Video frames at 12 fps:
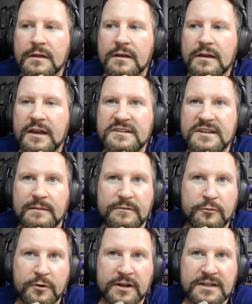I stand
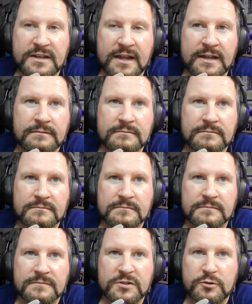before you today
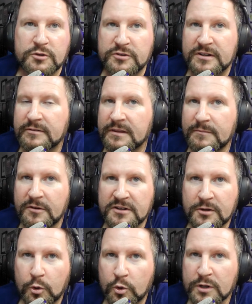to address one of the most
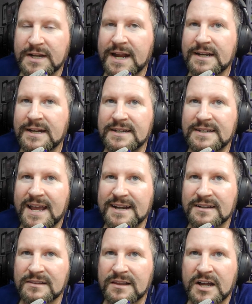coordinated and
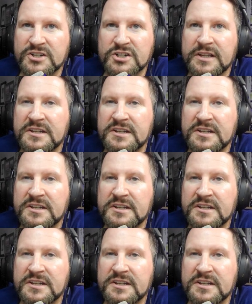technologically